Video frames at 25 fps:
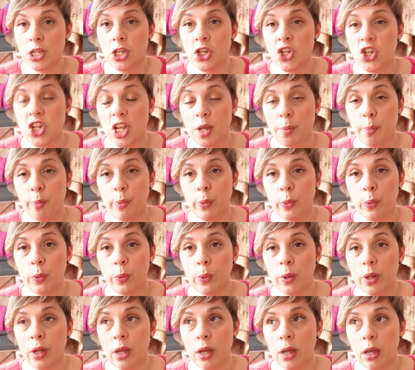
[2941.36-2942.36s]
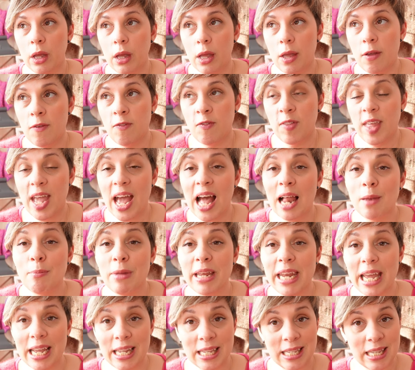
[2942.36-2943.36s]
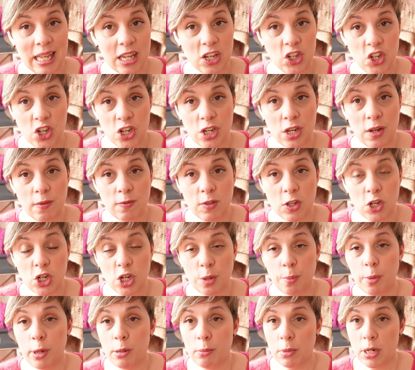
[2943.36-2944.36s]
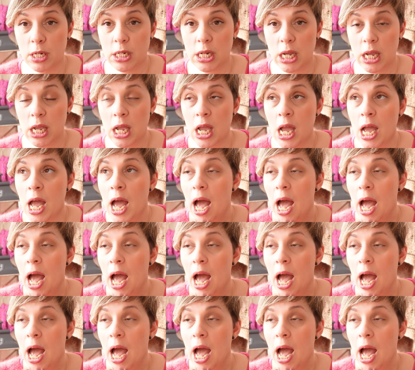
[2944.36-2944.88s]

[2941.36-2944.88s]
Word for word: to ship in the Almanac section of the shop on Monday.